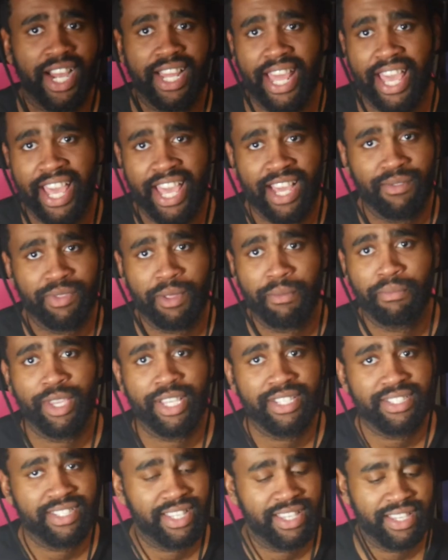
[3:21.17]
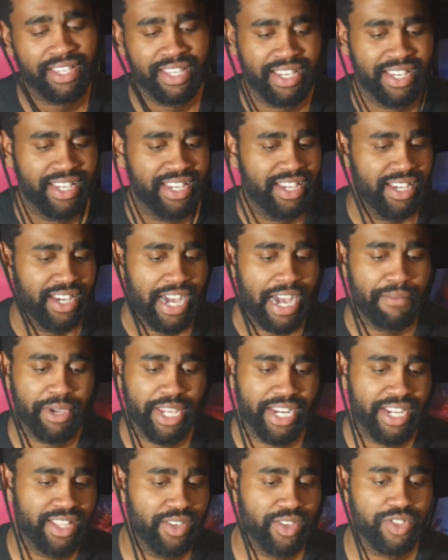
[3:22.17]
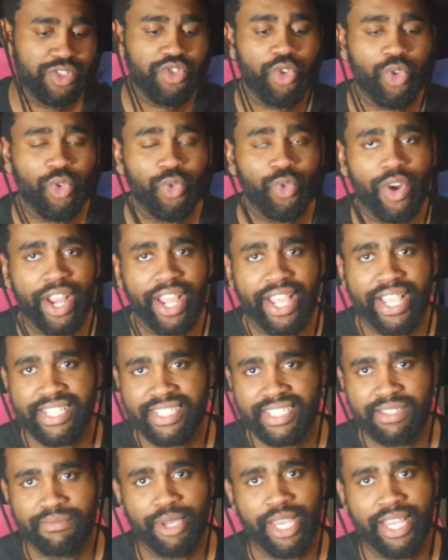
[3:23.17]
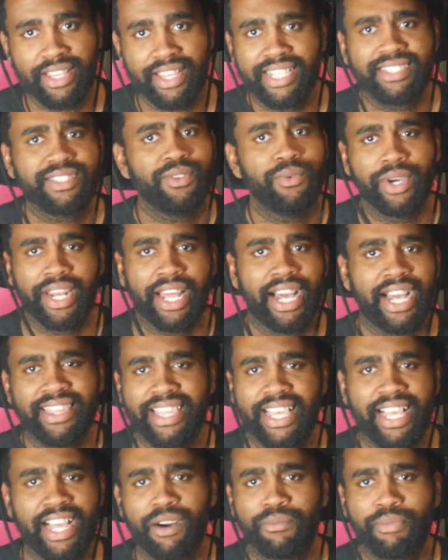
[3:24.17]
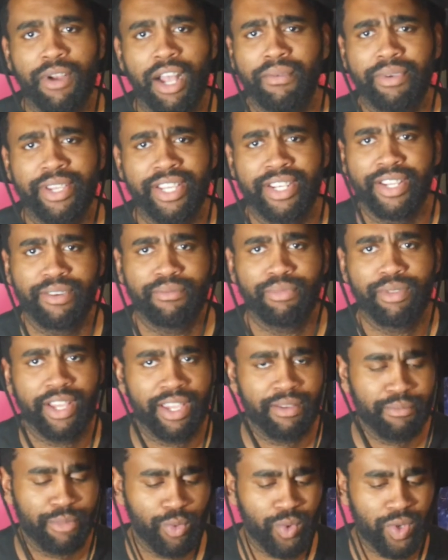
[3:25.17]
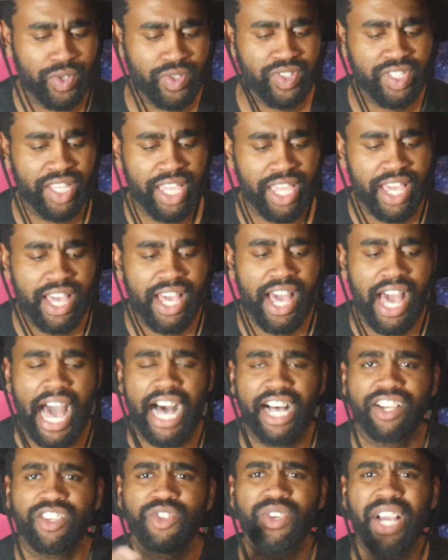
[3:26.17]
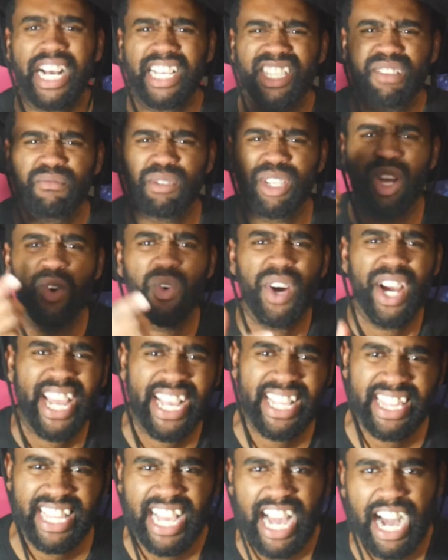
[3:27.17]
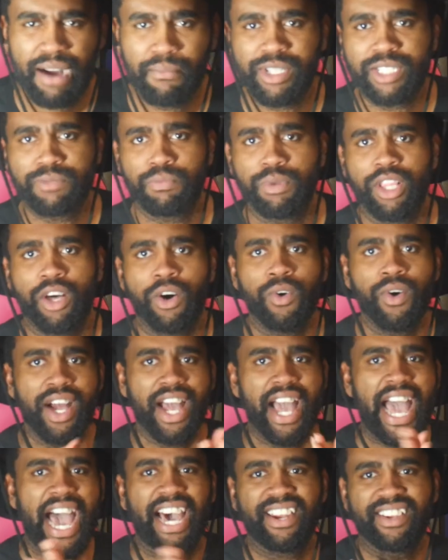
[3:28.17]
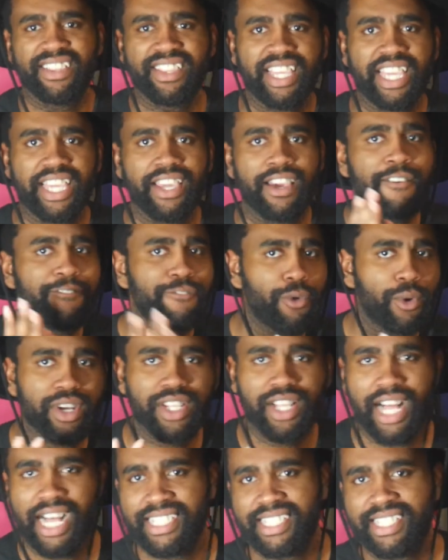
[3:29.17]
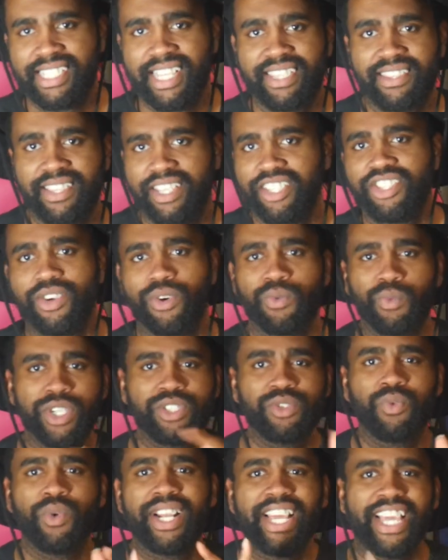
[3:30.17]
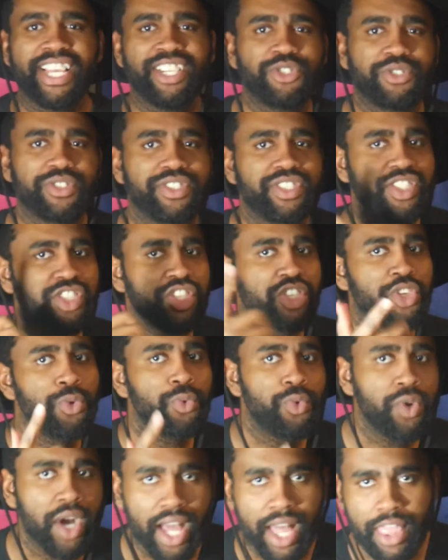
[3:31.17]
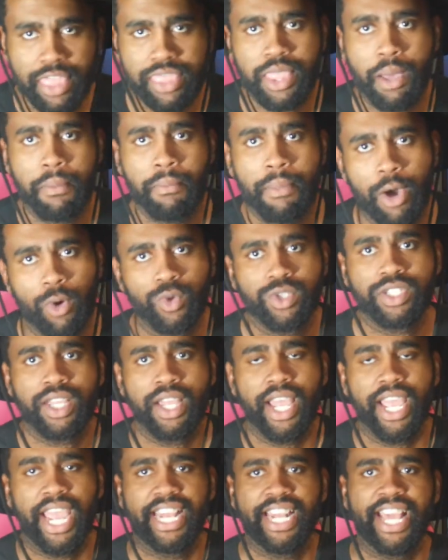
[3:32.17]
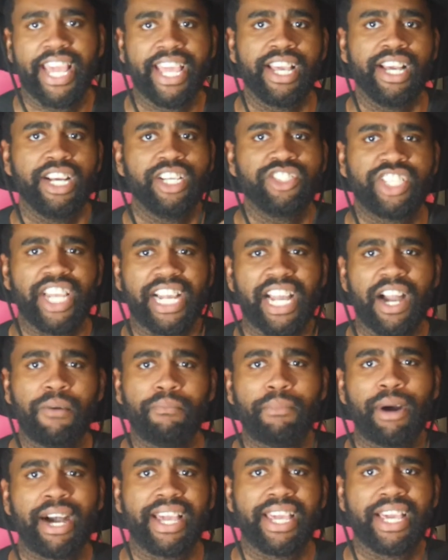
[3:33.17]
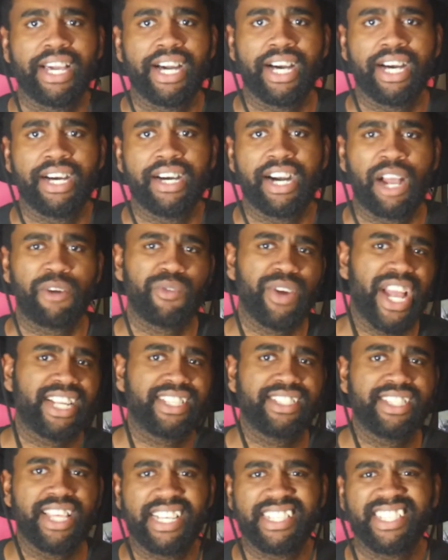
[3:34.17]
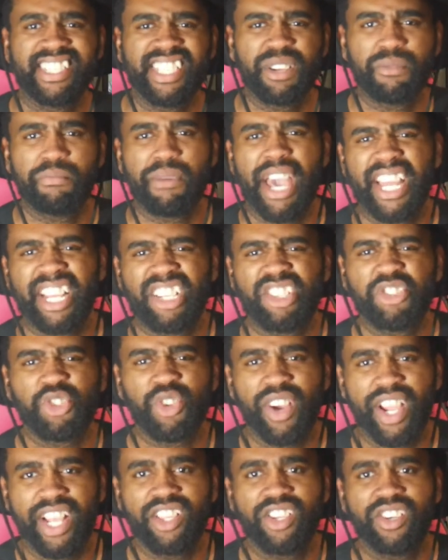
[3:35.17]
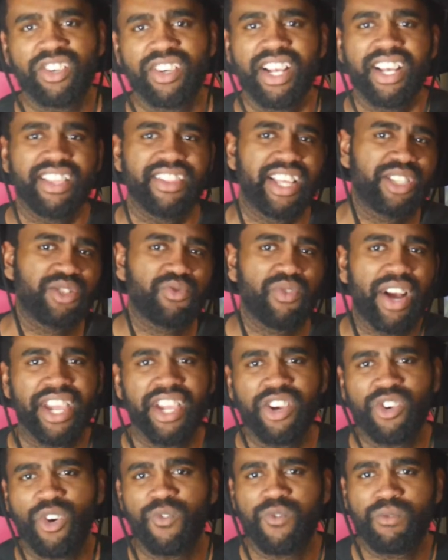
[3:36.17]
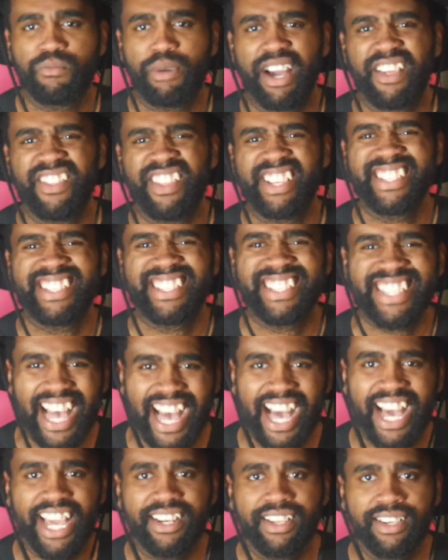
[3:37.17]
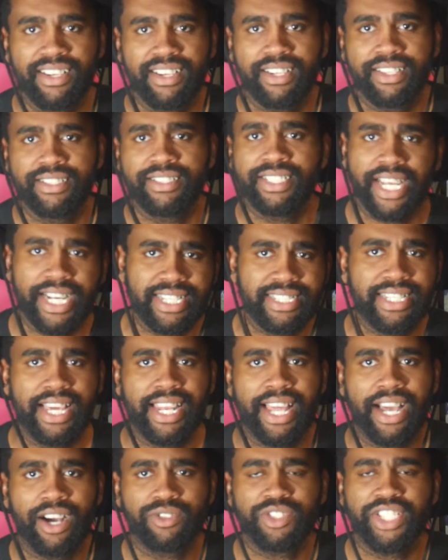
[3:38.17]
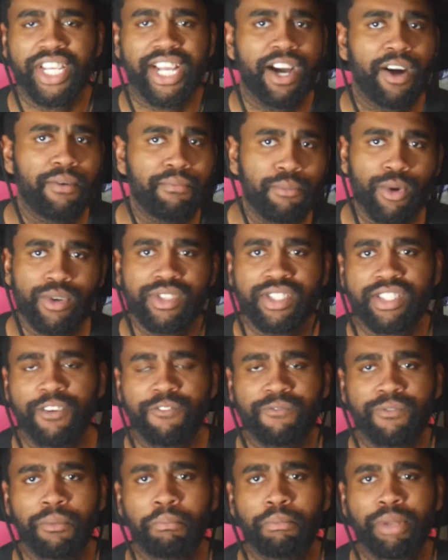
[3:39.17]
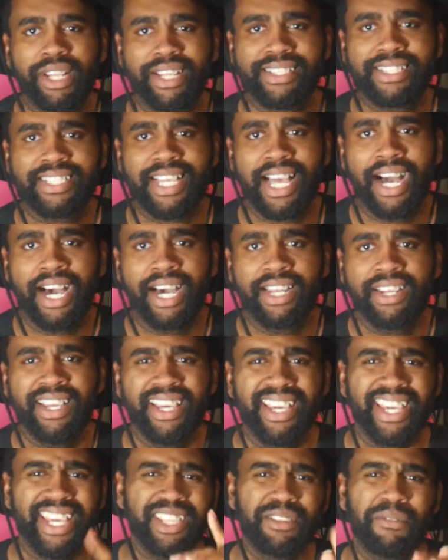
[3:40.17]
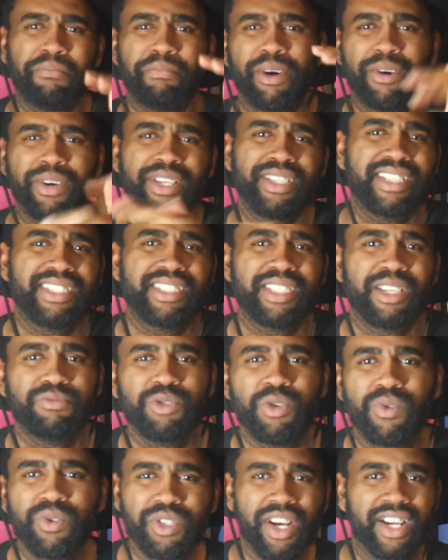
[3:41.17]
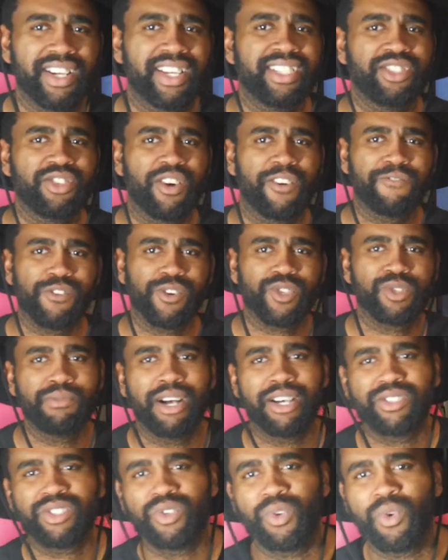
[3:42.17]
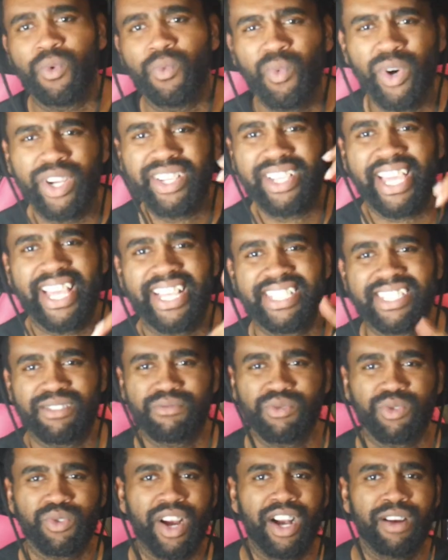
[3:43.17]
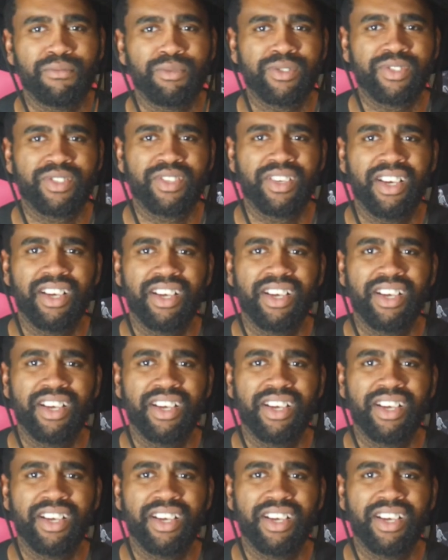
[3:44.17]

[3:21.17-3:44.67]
kind of animal, the beastie. I mean, it looks crazy, man. That's the one I think I'll probably end up playing, but we'll see. You guys let me know in the comments below, out of the four classes that they show, which one interests you the most. And hey, check out my I react to that cinematic trailer. That's right here over by the side. Check that out. Check out more stuff from BlizzCon. Hit the bell, hit the sub too. We're trying to get to our first milestone of 1K subscribers.